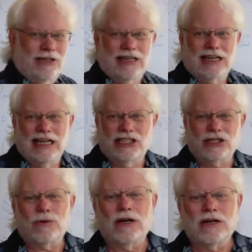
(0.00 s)
on k
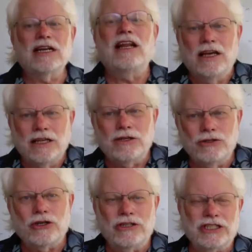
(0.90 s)
squared, and
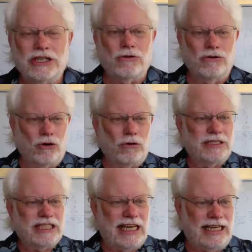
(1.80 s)
those are zero norm
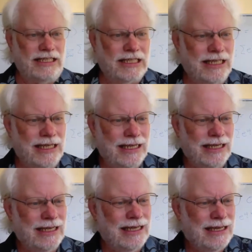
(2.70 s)
states.
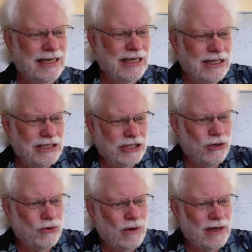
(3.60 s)

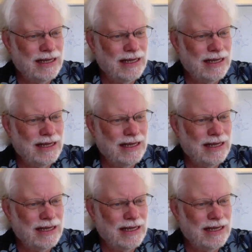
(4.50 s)
So